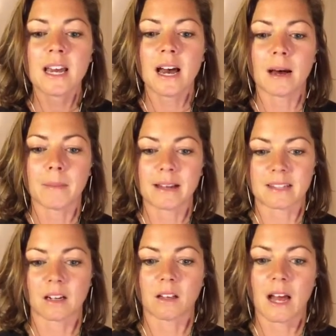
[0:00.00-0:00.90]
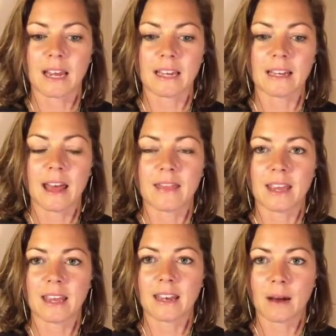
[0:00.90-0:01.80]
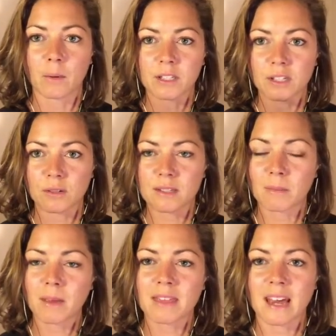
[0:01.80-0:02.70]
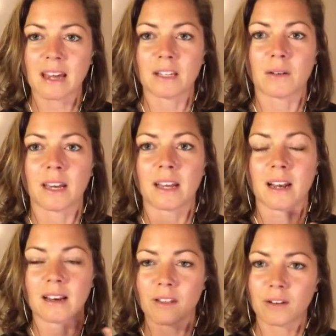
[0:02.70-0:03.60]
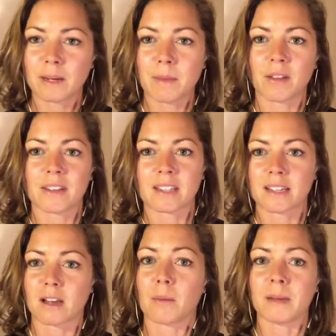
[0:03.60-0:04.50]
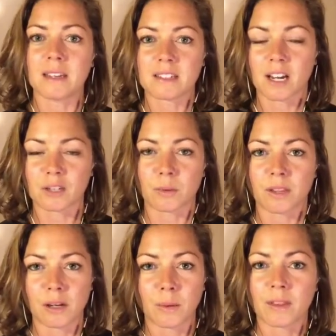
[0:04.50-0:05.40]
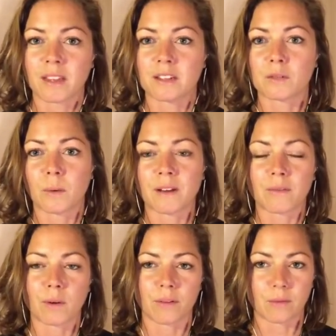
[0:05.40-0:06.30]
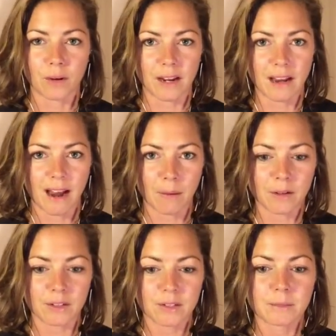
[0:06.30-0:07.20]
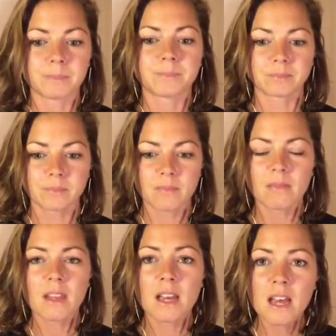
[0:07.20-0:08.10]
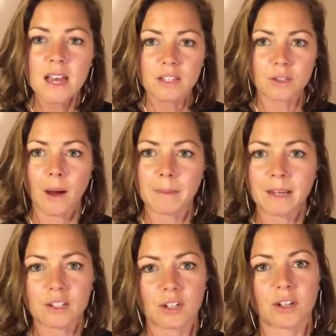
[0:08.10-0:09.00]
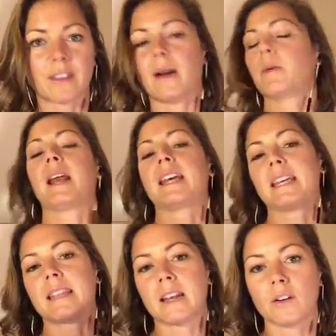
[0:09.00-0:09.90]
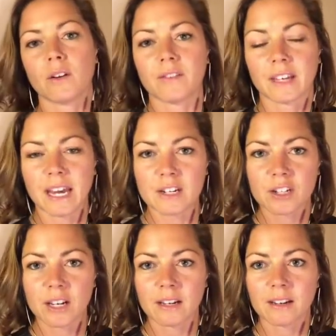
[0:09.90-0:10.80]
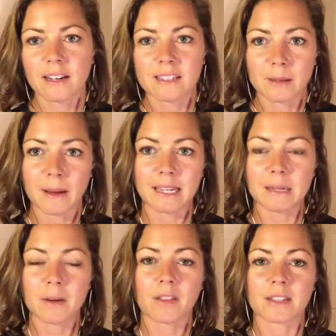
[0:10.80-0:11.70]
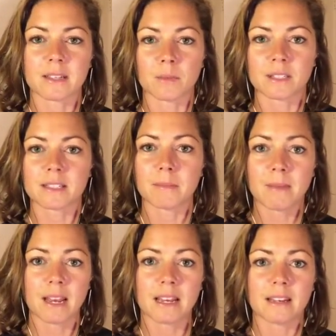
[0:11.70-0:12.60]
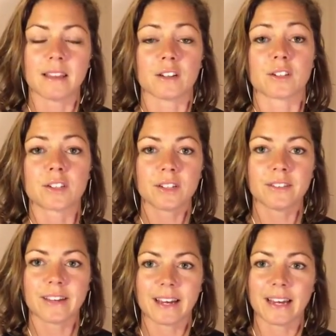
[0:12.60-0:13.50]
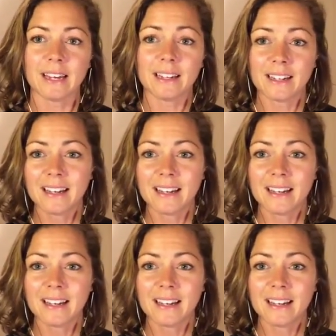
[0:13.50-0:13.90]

as a client. And then once you submit that, you get another email that says, I'll be in touch with you within 24 to 48 hours. So I make sure that when I get that notification to my email that someone submitted their survey,